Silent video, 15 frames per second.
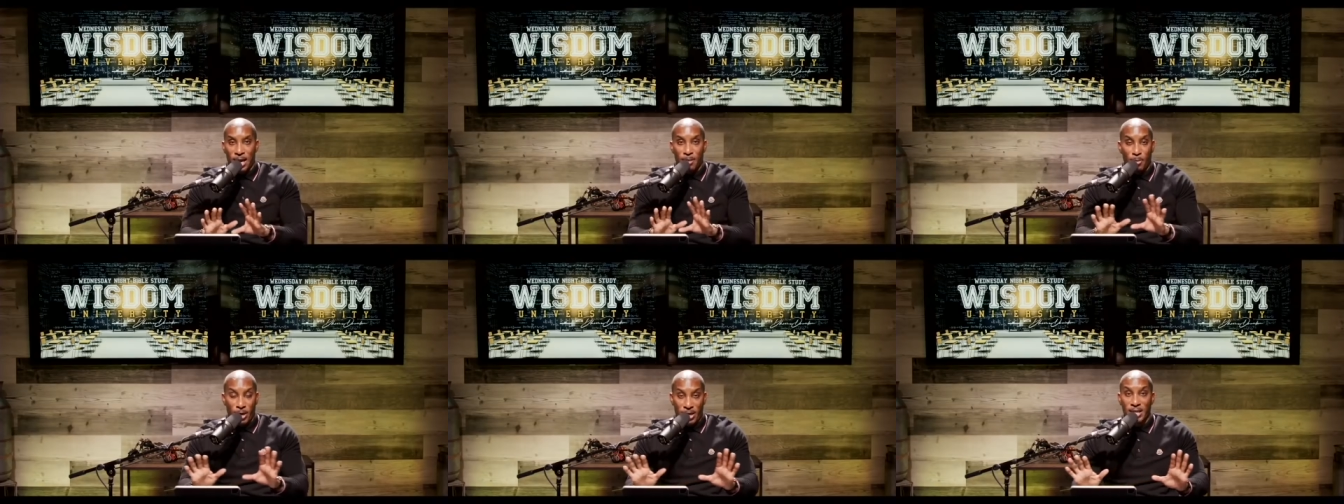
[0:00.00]
Can
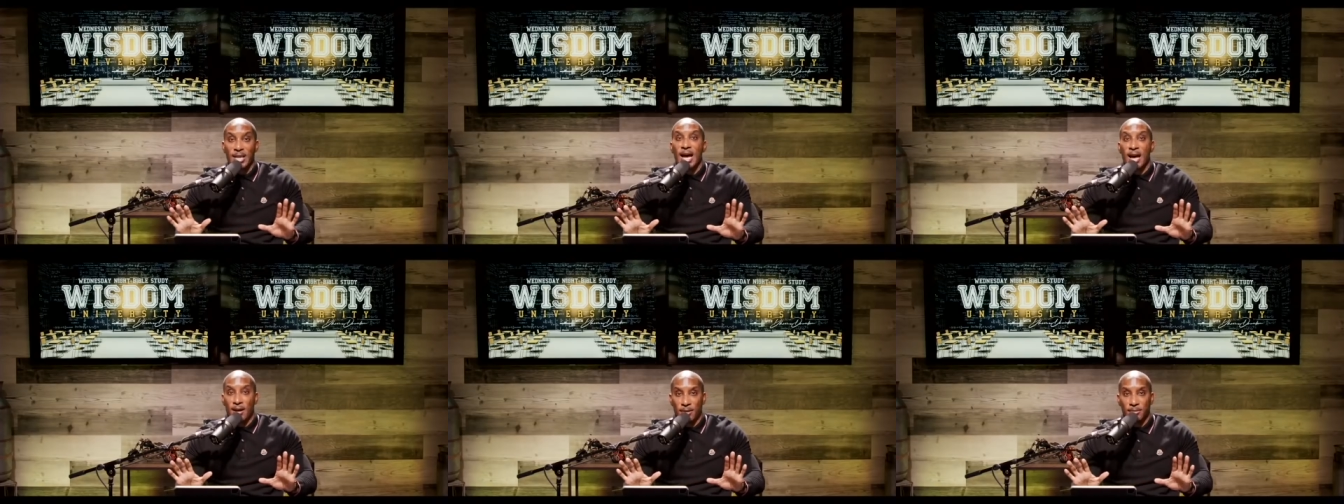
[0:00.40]
I break it
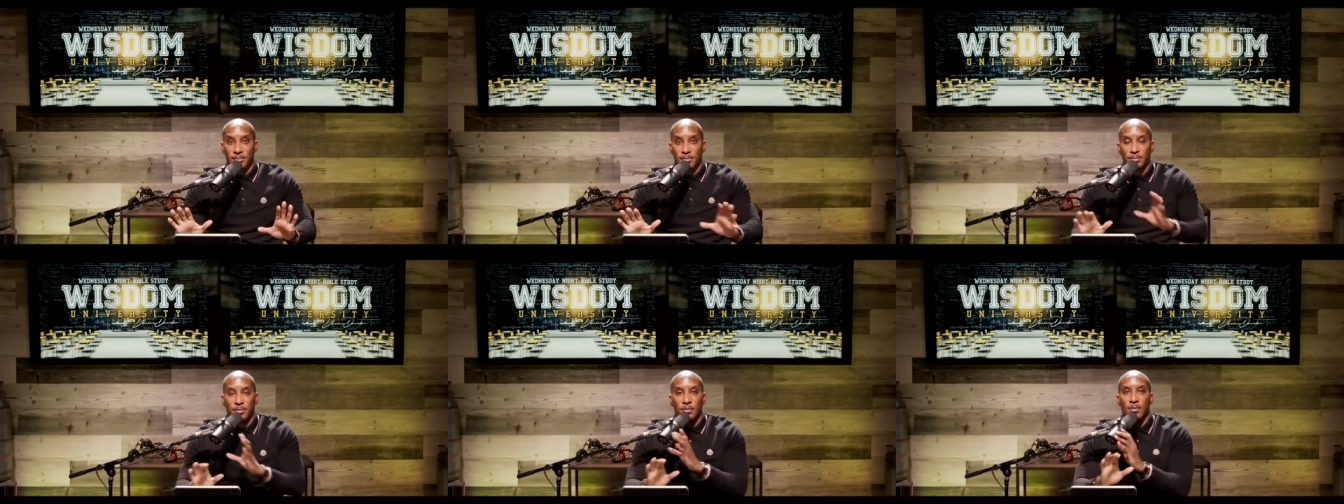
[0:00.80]
down?
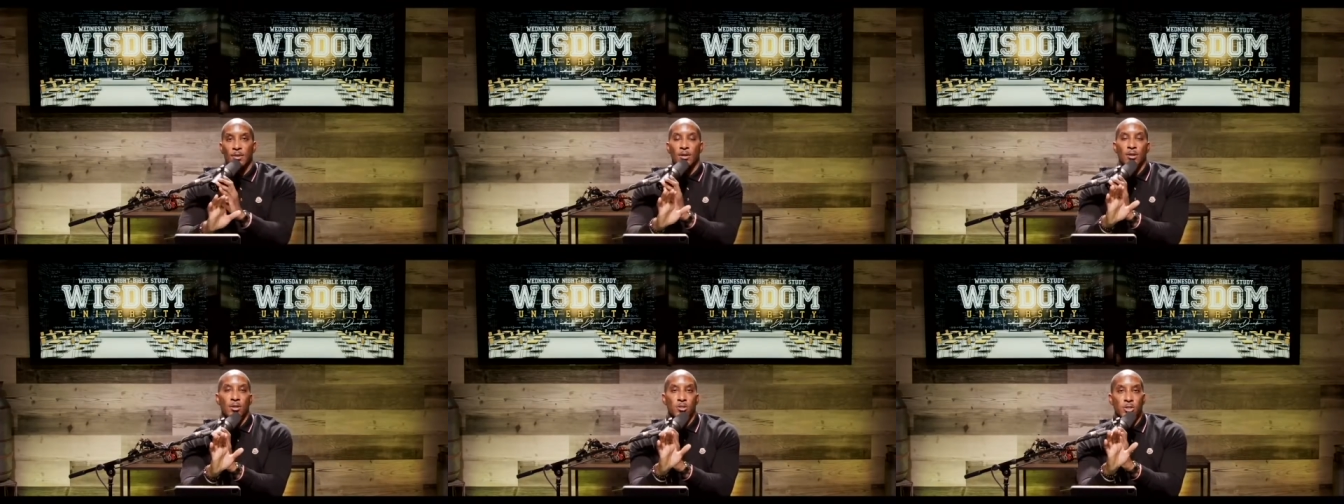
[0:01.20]

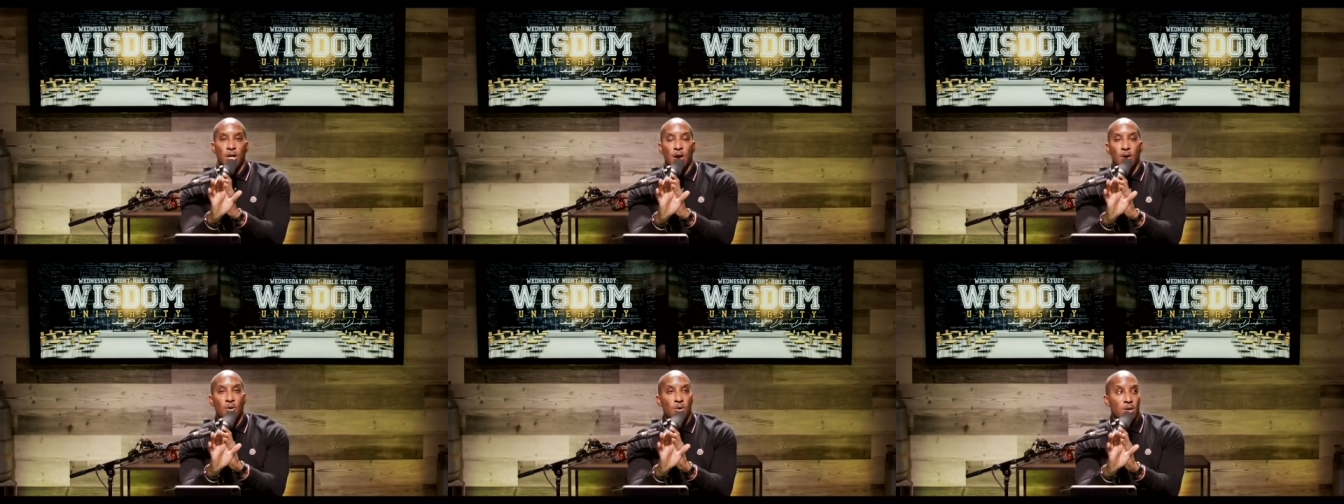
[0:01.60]

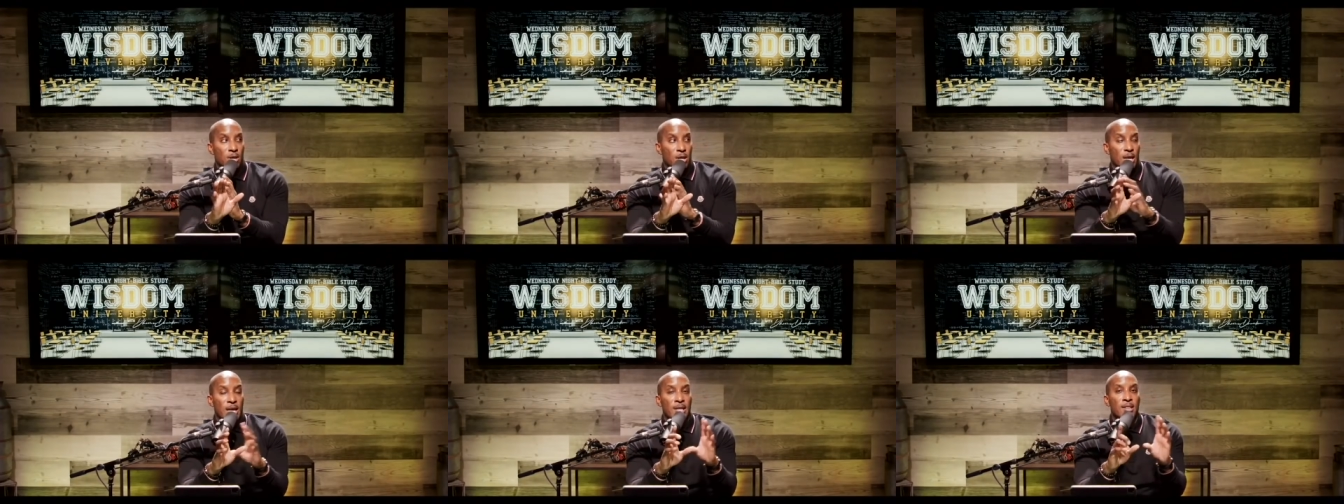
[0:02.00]
So
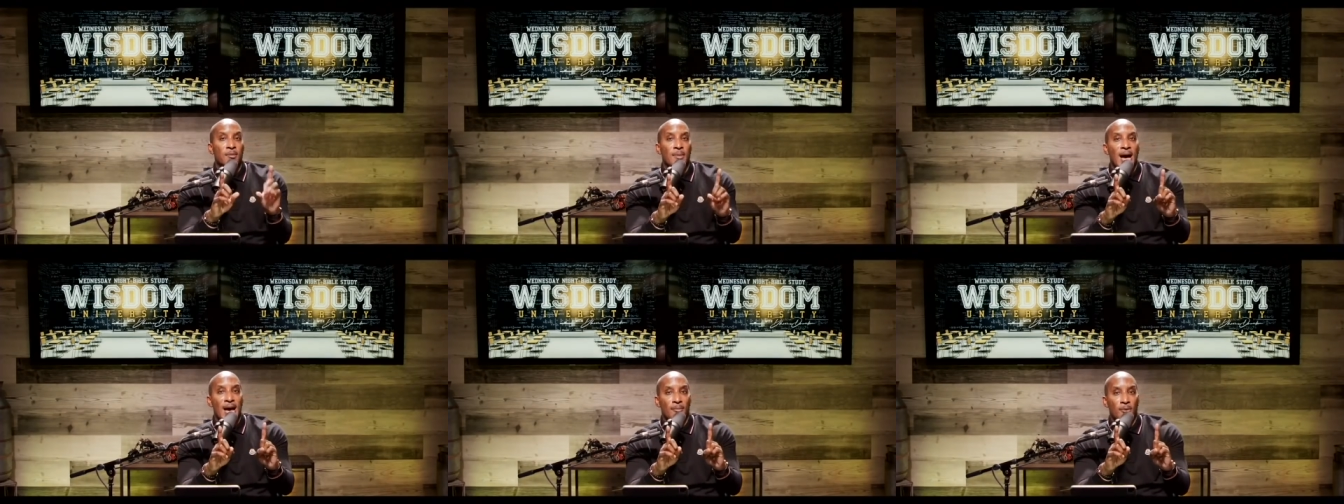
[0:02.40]
in the
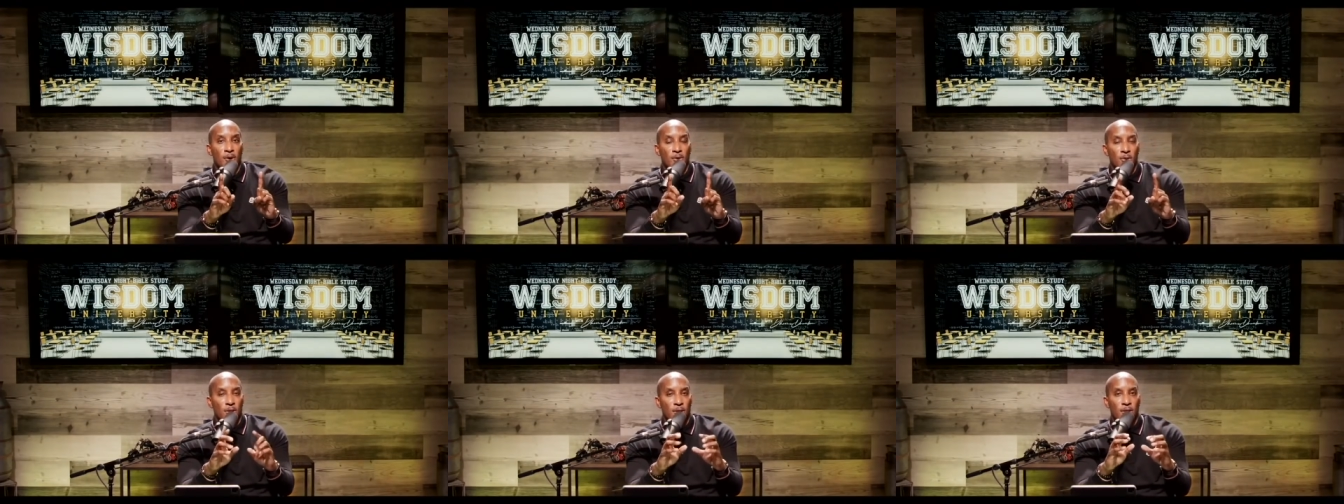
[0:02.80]

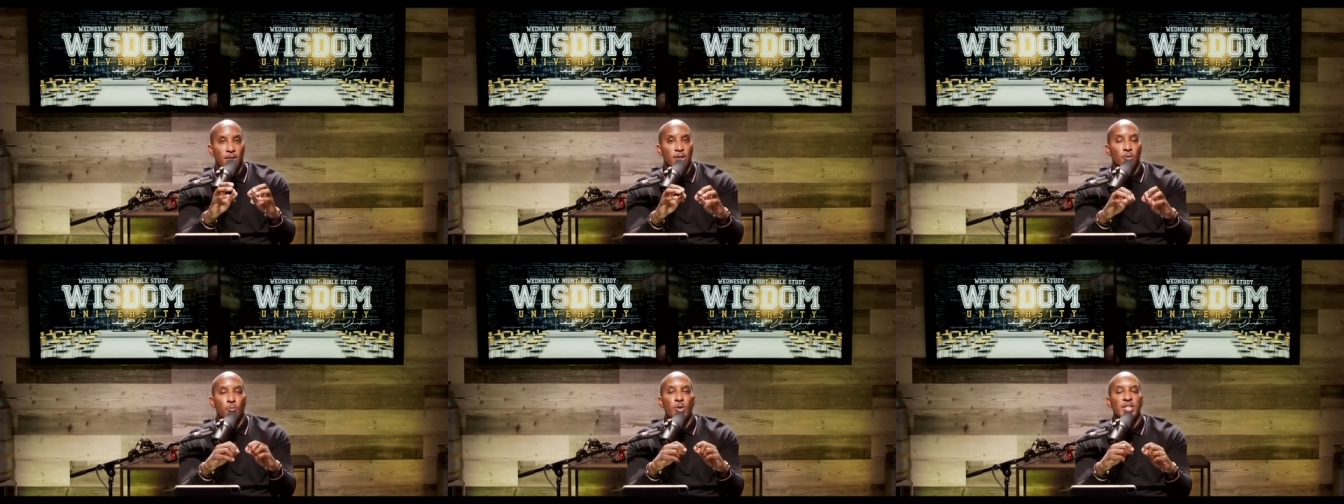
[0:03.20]
Bible,
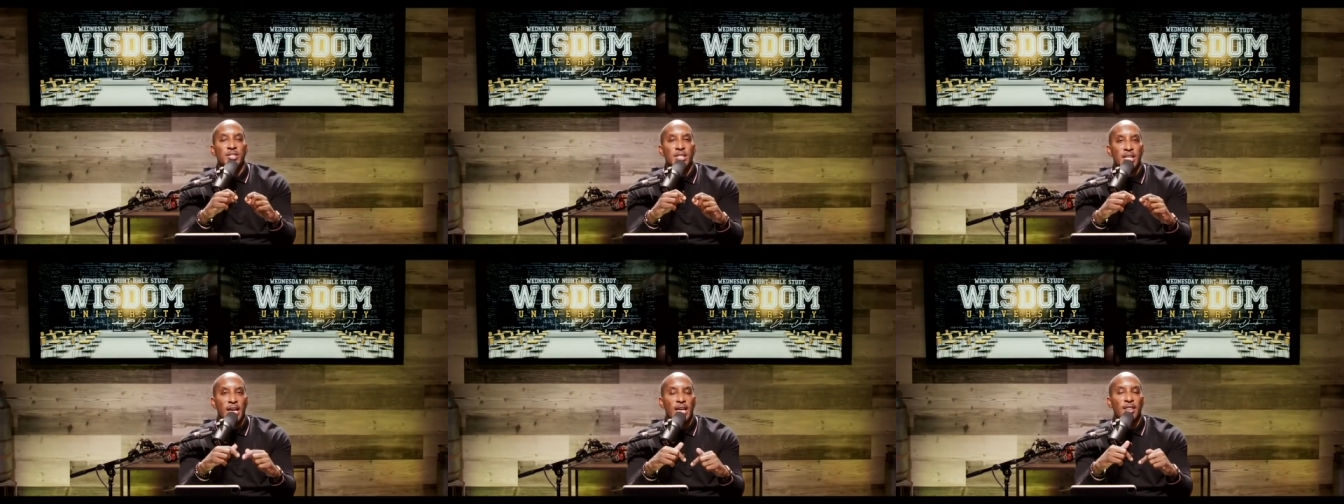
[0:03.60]
that we
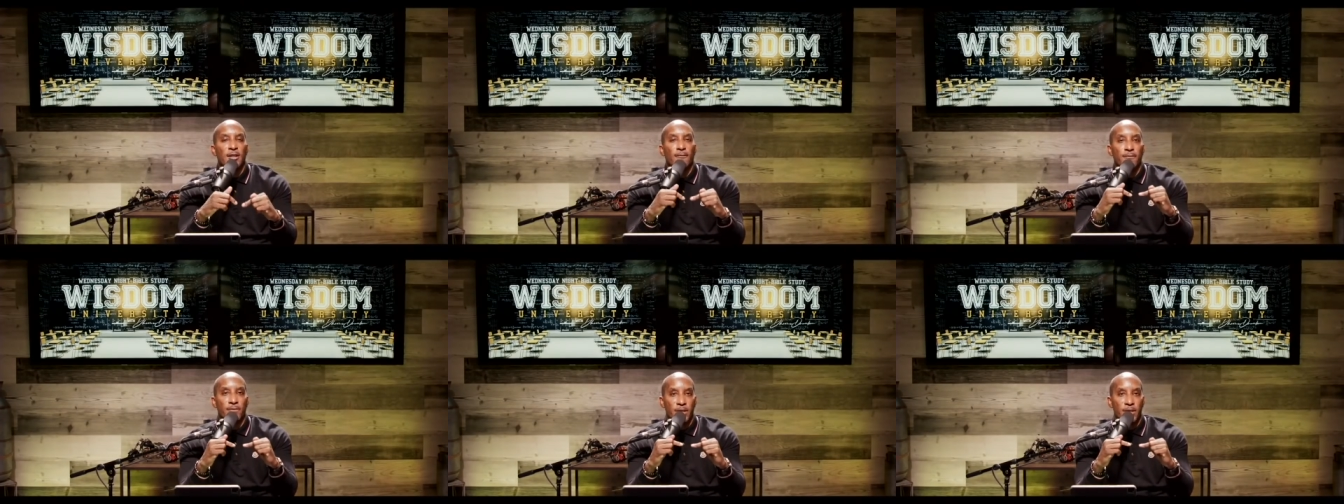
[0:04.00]
see in the